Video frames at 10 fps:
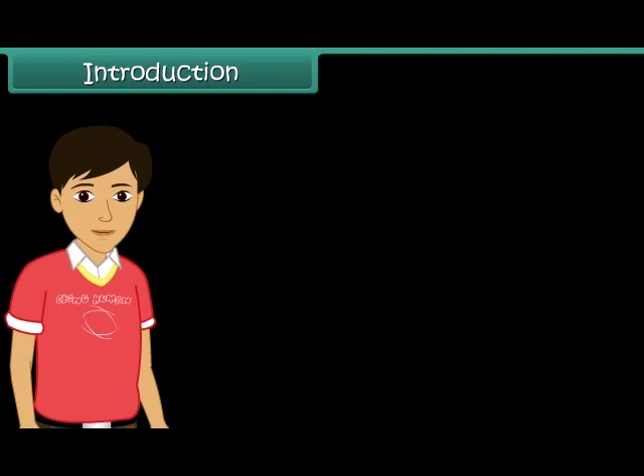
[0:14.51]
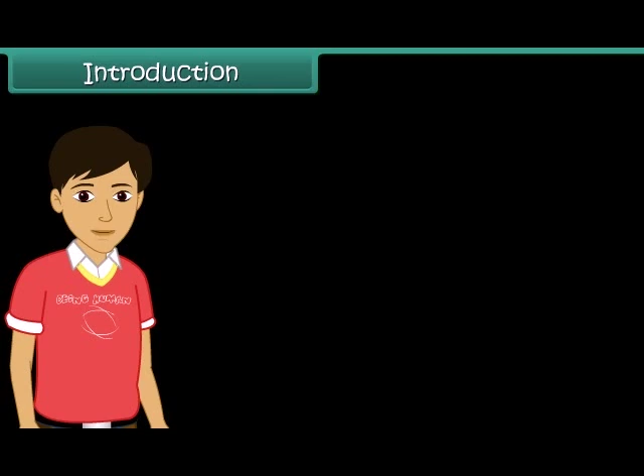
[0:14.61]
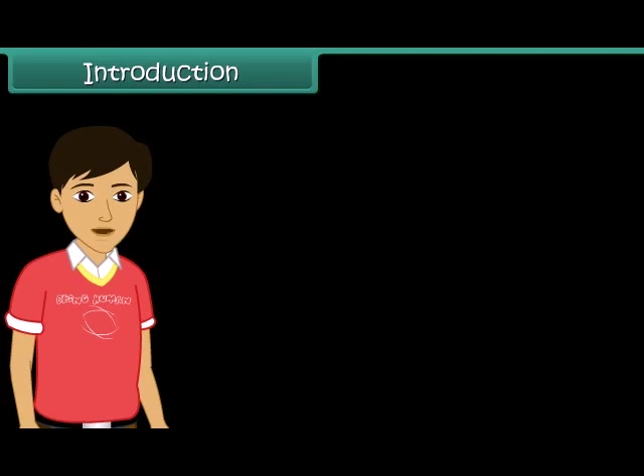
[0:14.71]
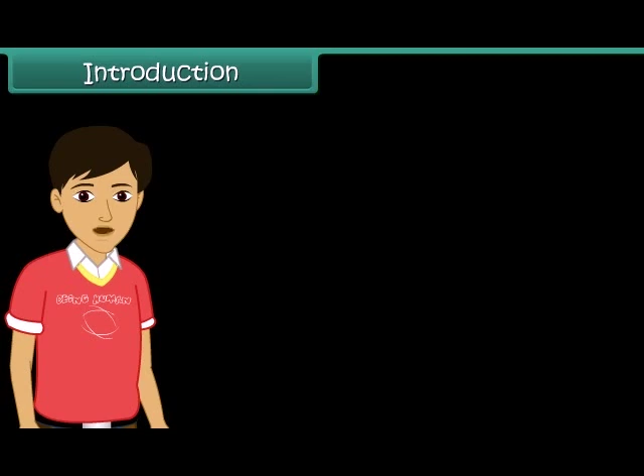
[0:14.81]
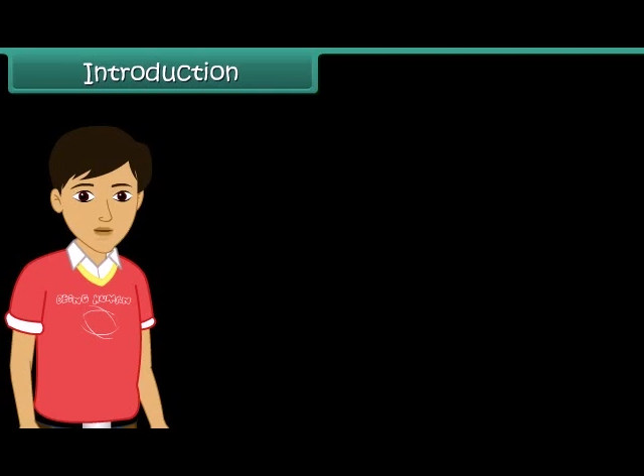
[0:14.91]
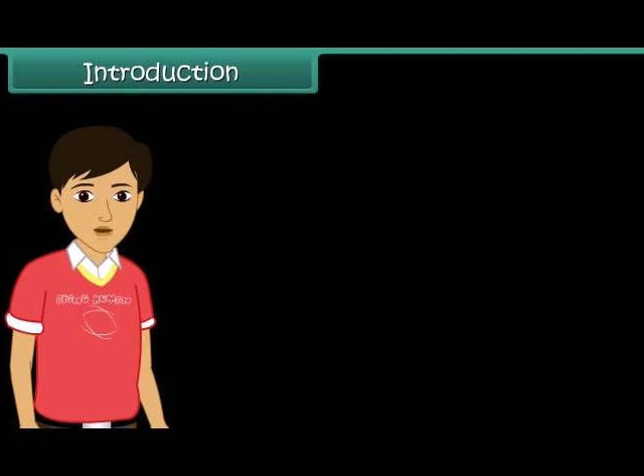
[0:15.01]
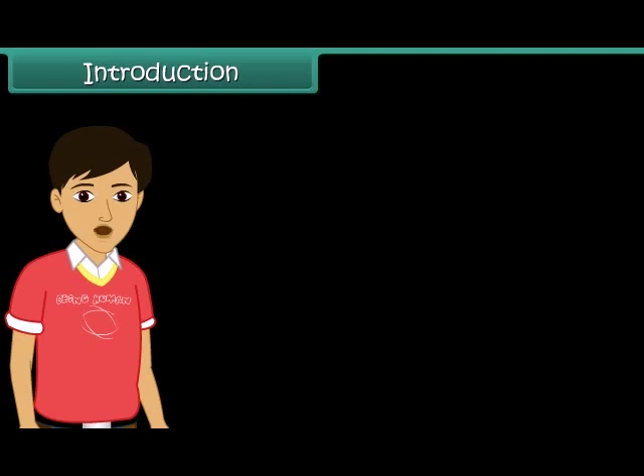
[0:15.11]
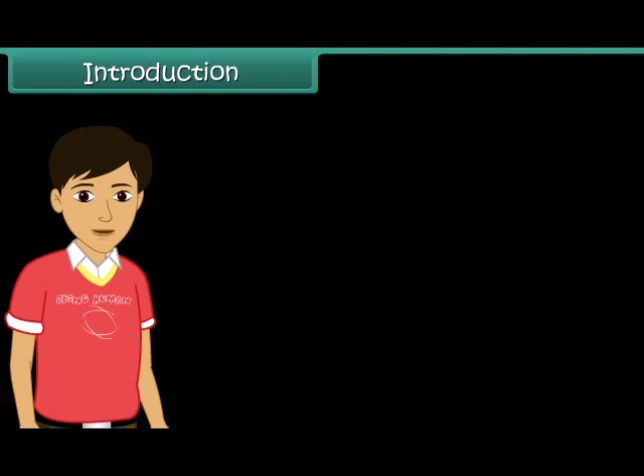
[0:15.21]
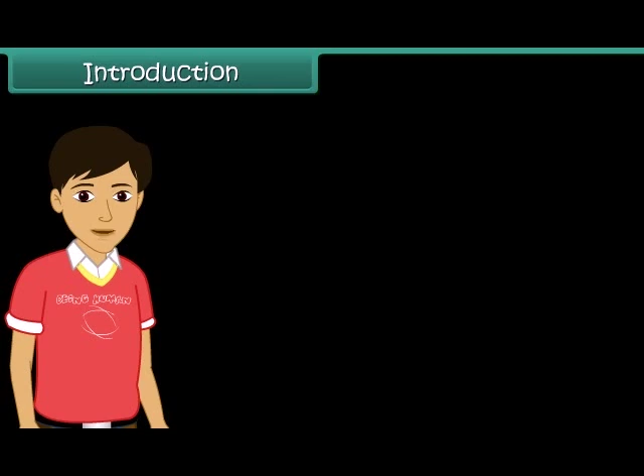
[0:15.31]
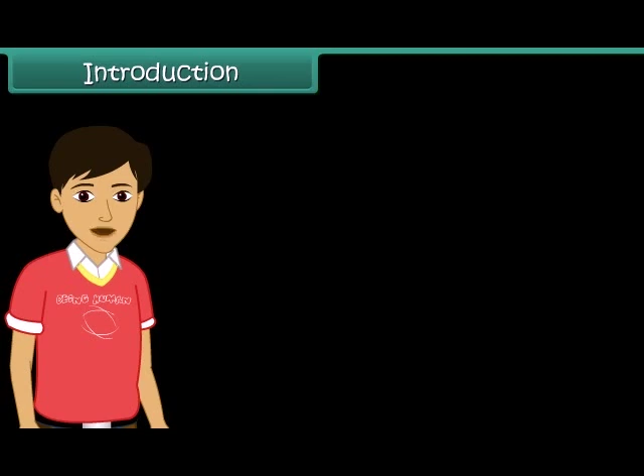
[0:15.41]
All
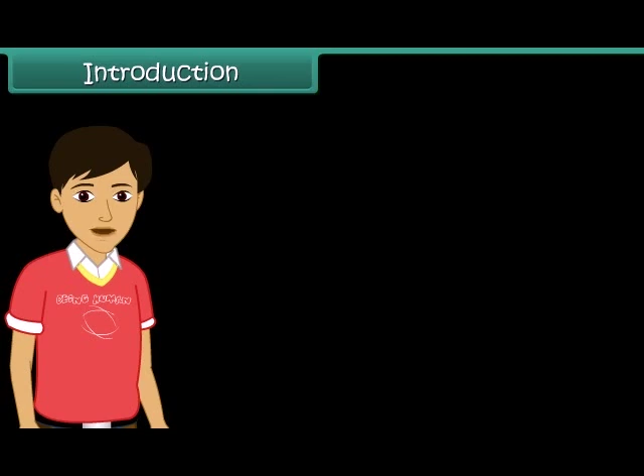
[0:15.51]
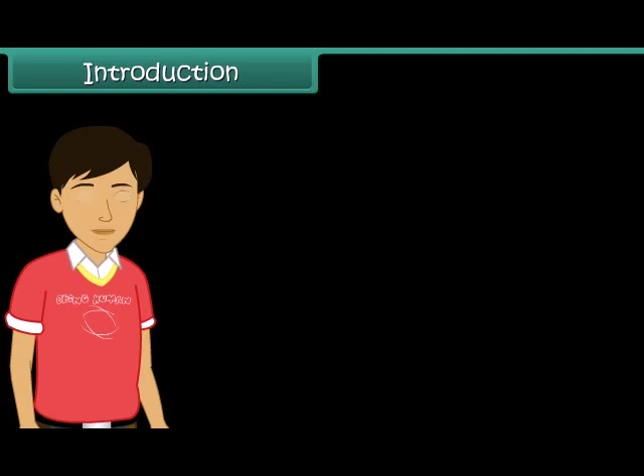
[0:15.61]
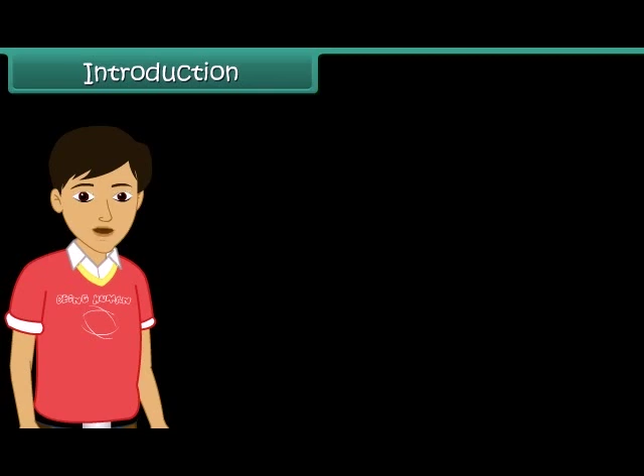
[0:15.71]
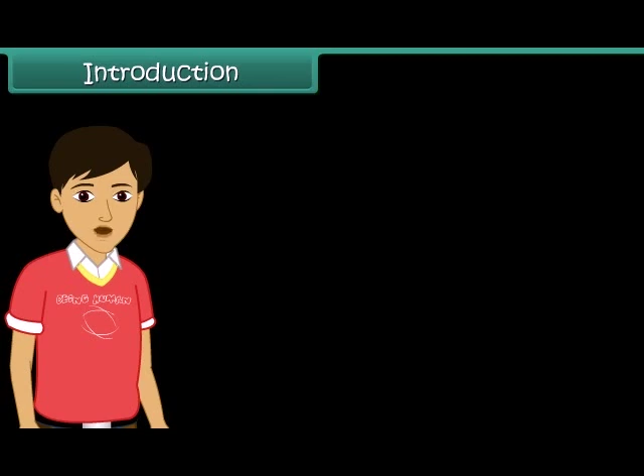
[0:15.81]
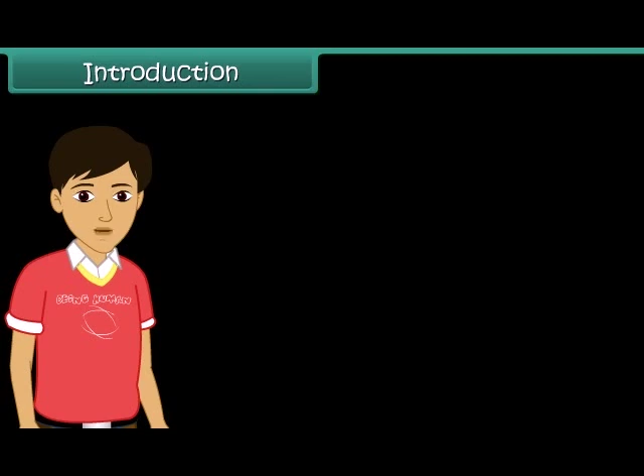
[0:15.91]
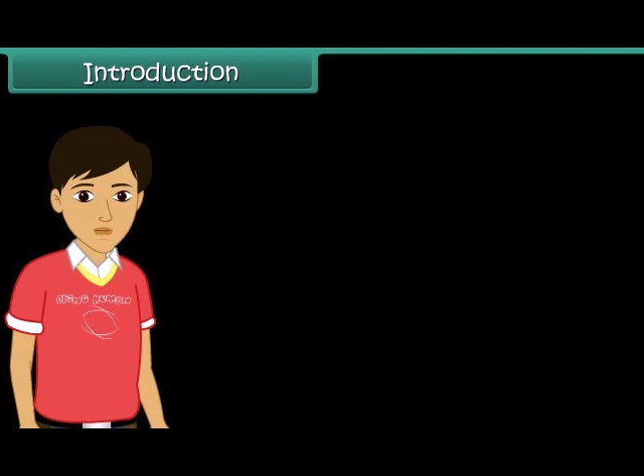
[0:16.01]
living organisms,